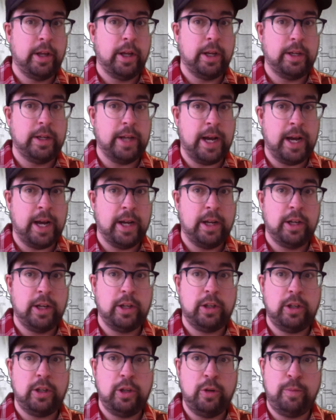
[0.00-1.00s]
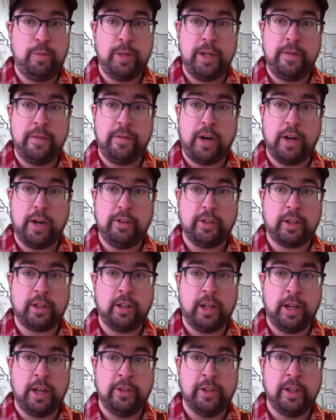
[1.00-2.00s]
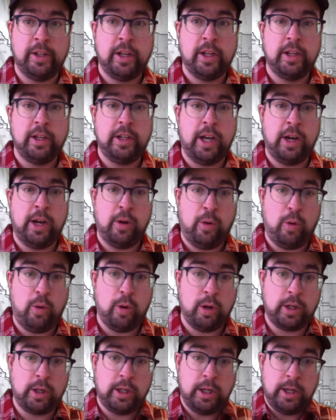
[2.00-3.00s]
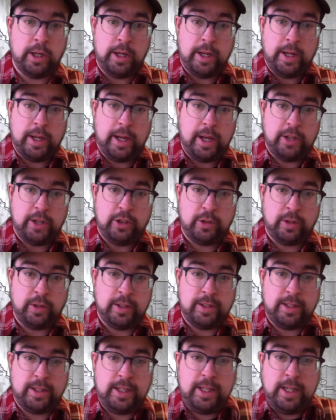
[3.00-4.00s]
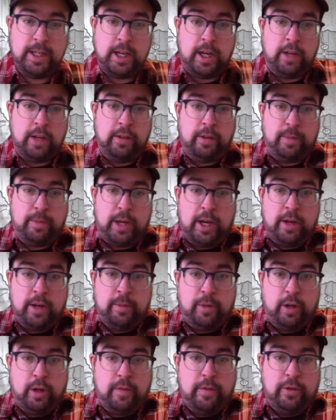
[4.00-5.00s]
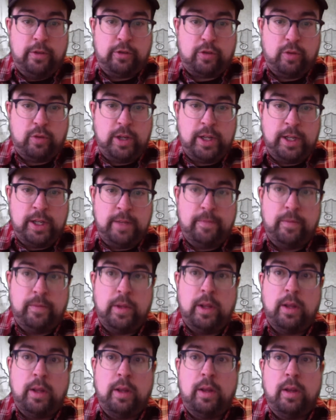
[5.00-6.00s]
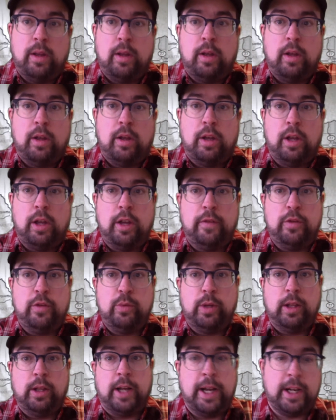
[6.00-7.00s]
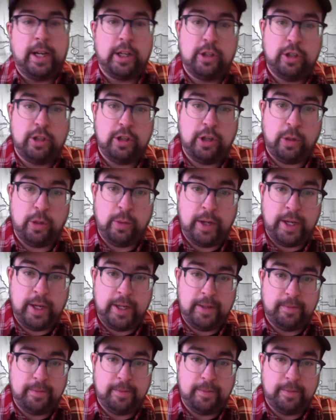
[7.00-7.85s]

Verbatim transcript: www.upfostercloset.org as you can see on the bottom of the screen if you would like to donate.